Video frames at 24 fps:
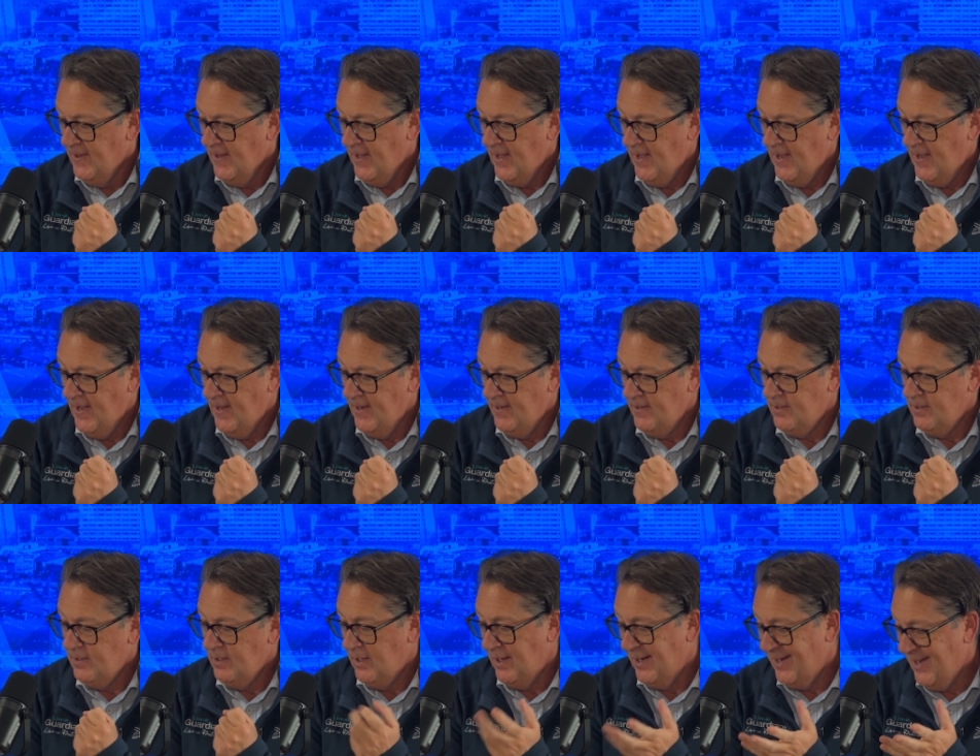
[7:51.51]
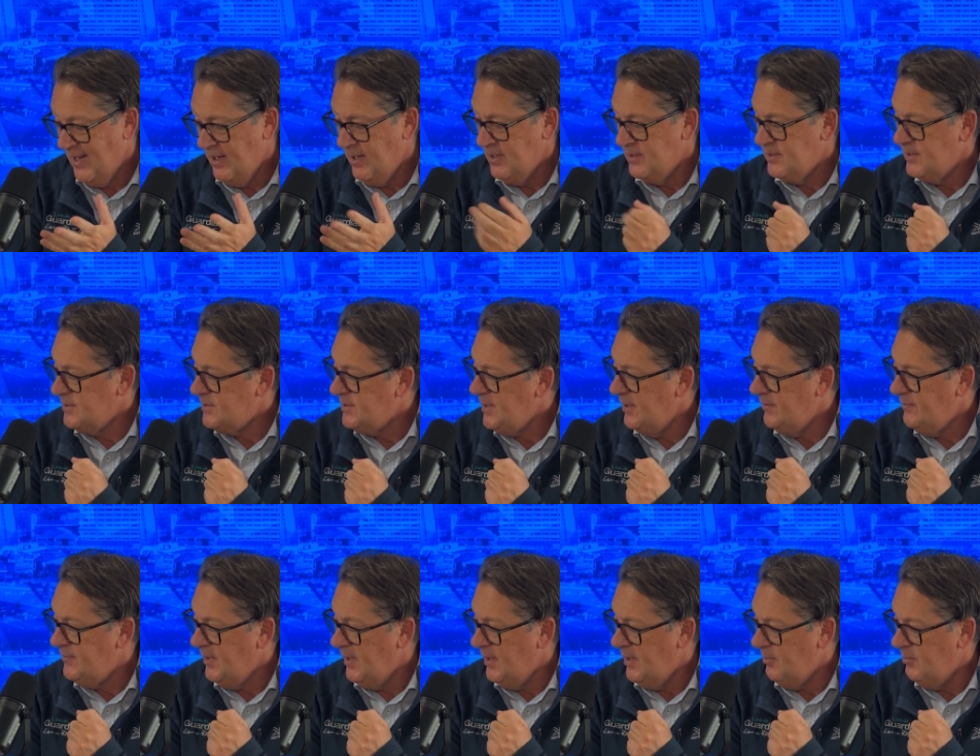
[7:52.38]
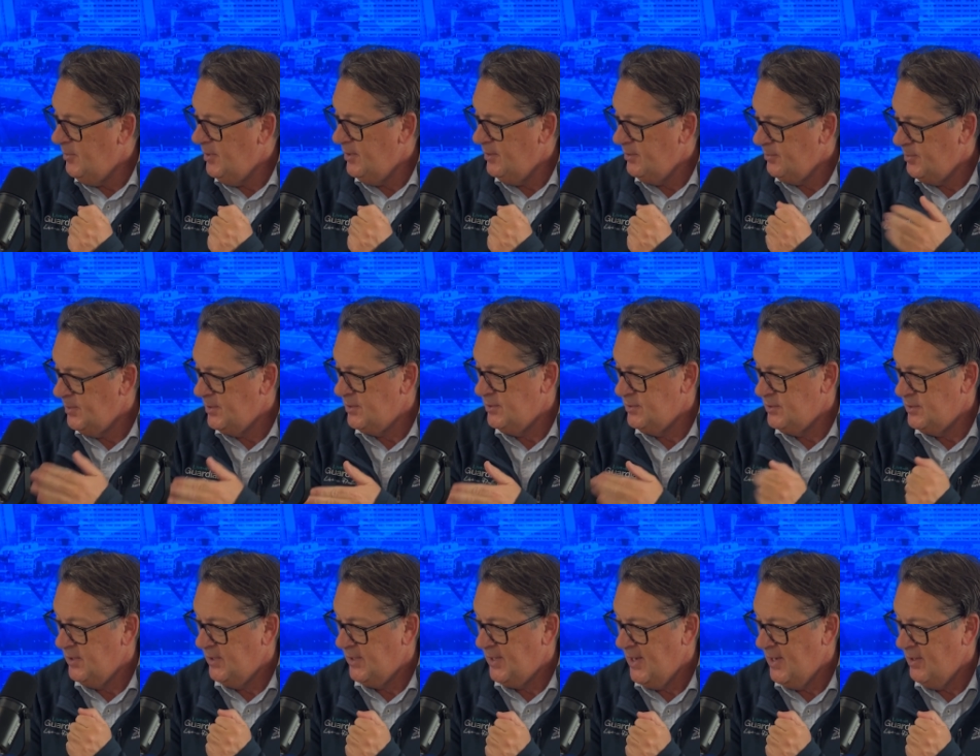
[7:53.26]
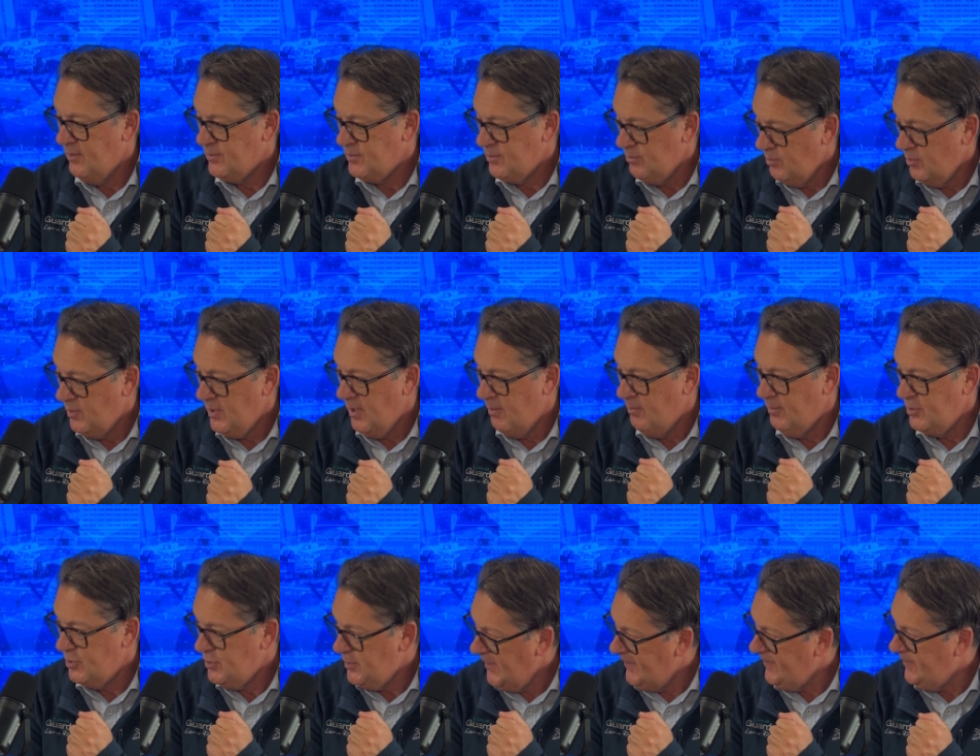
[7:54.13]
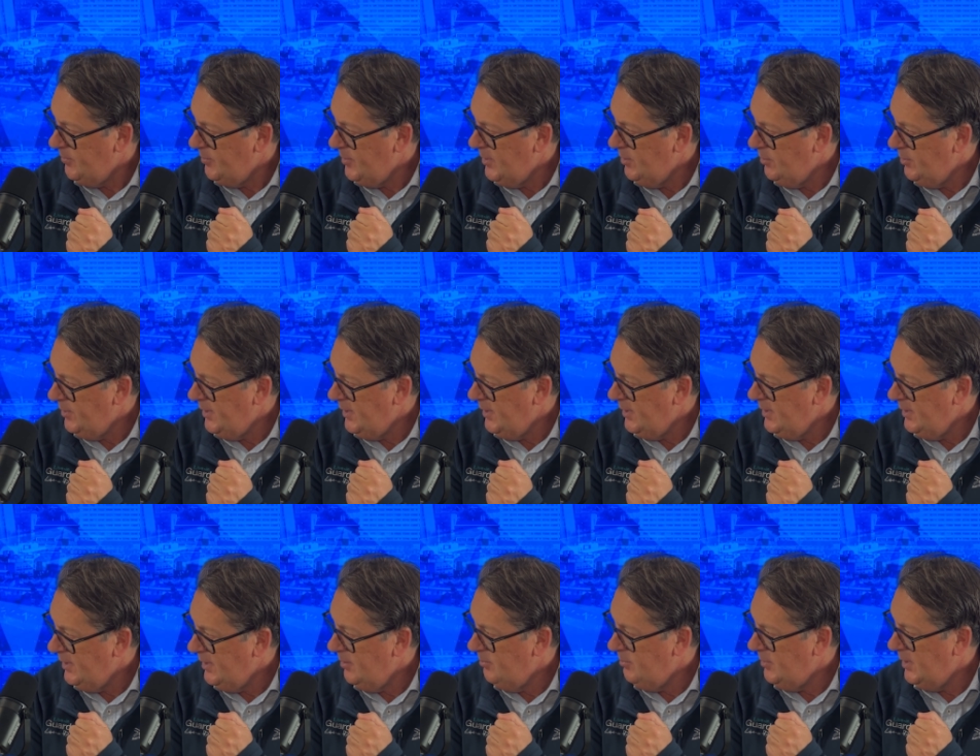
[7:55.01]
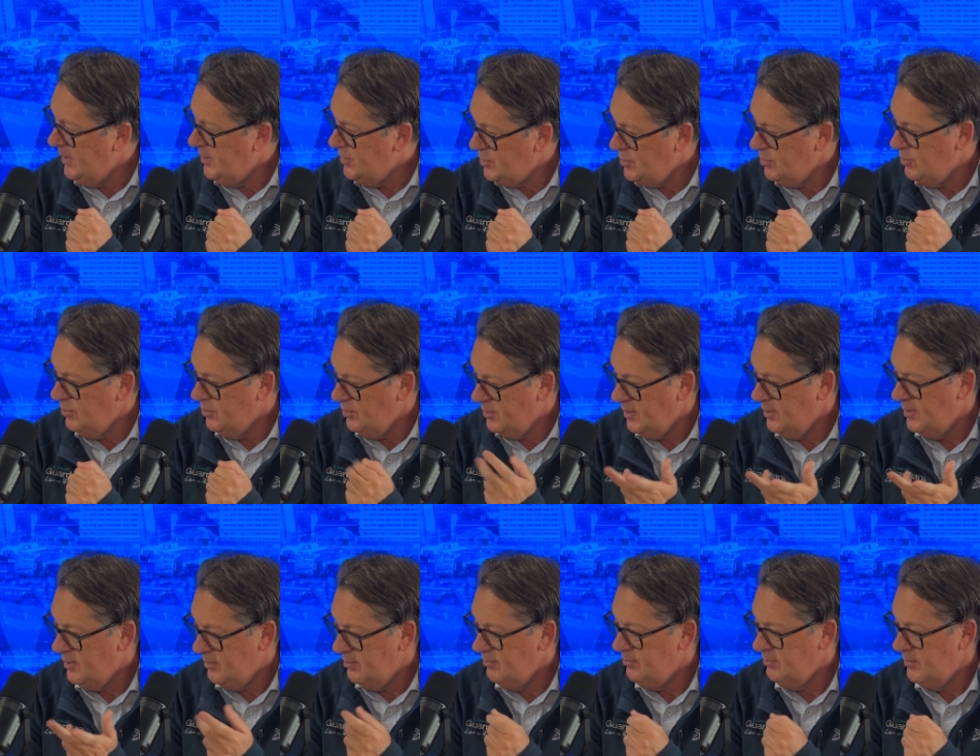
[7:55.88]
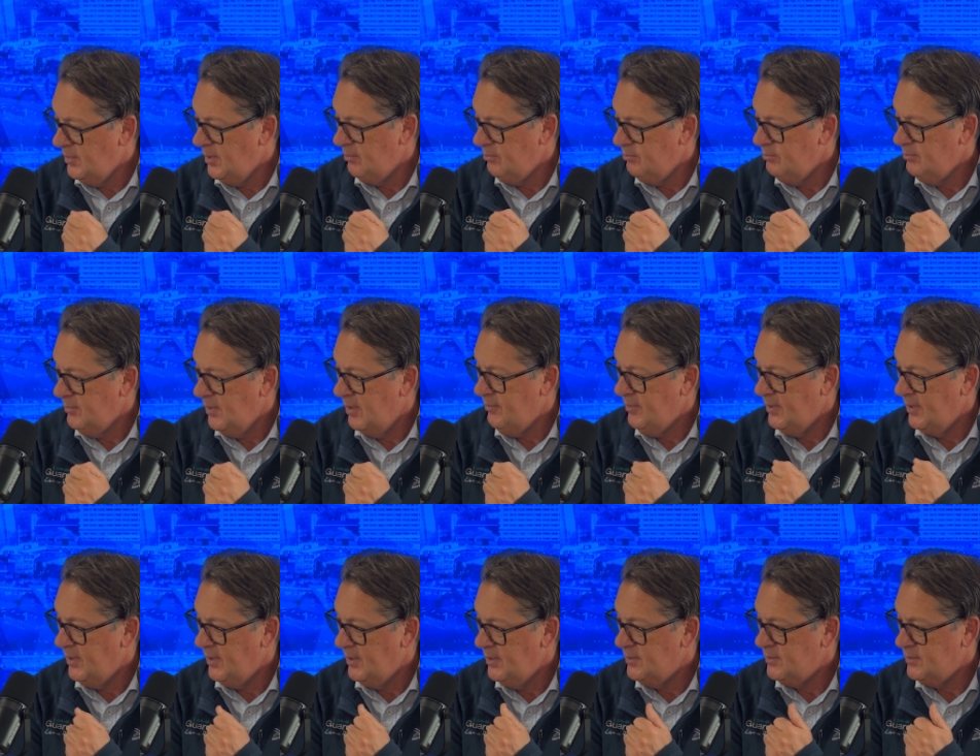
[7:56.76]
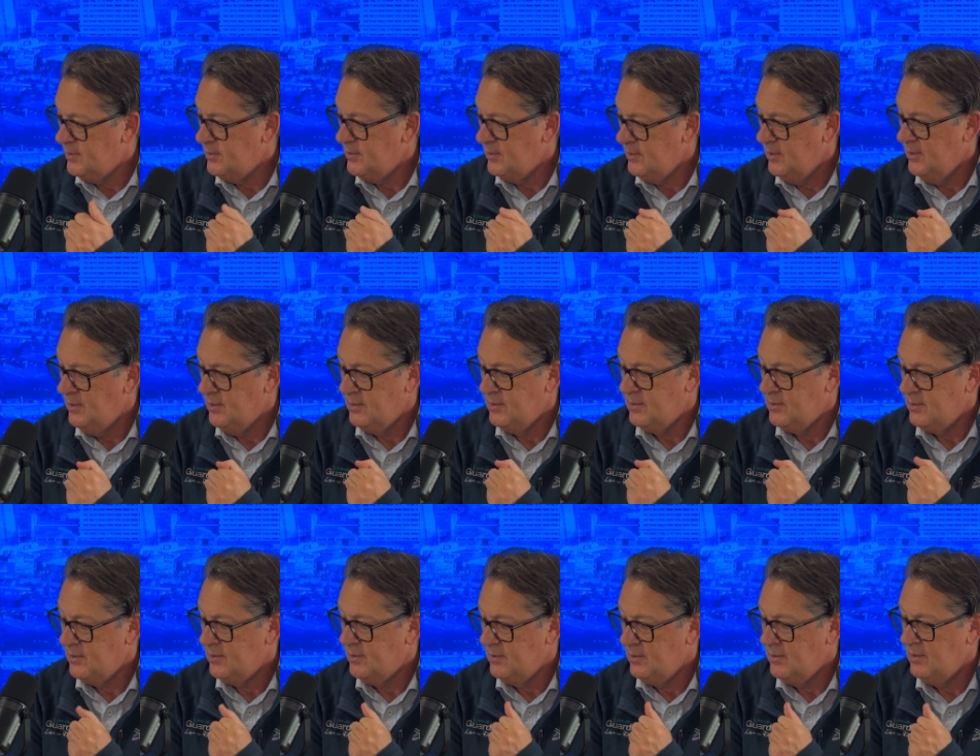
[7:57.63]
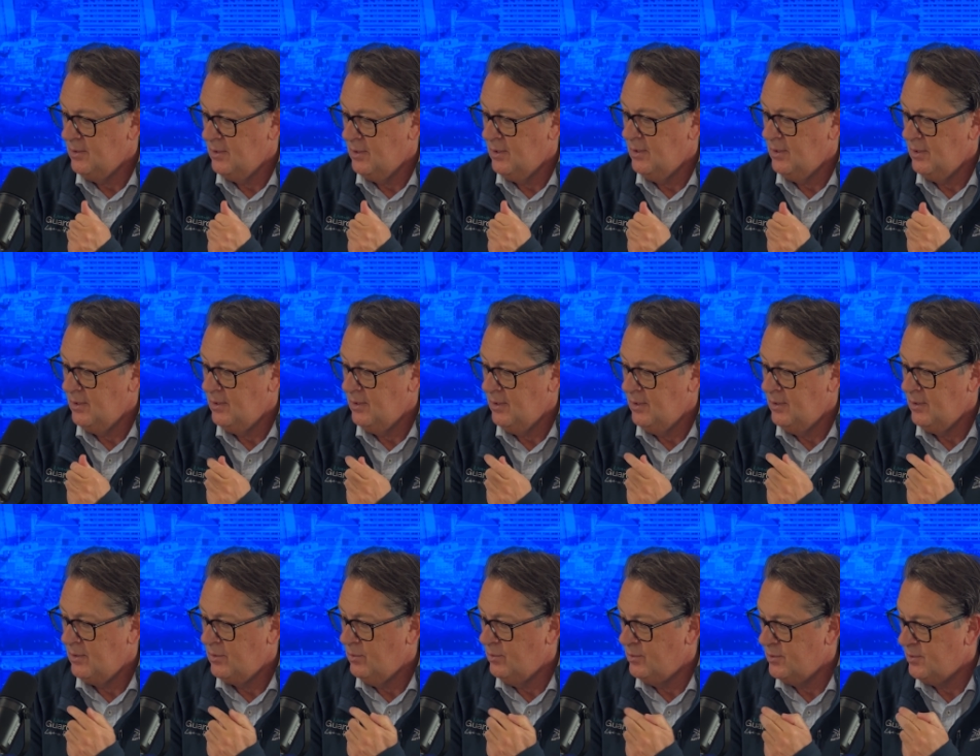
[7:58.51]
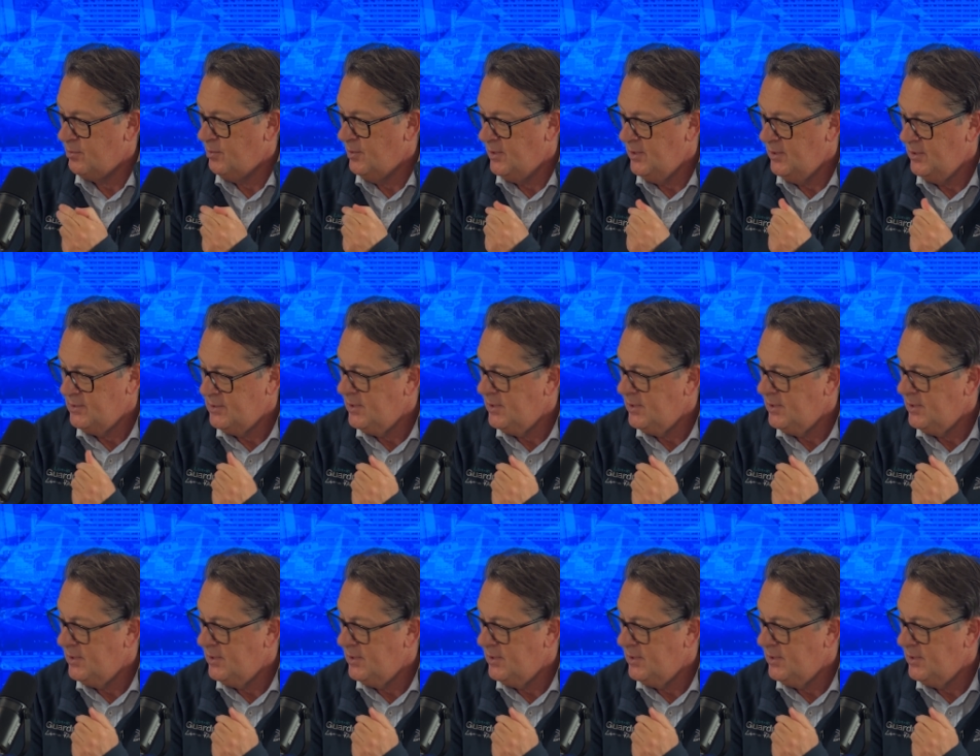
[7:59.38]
And again, there's a safety element because the council come and check the building, and make sure that you know, everything is is uh, according to the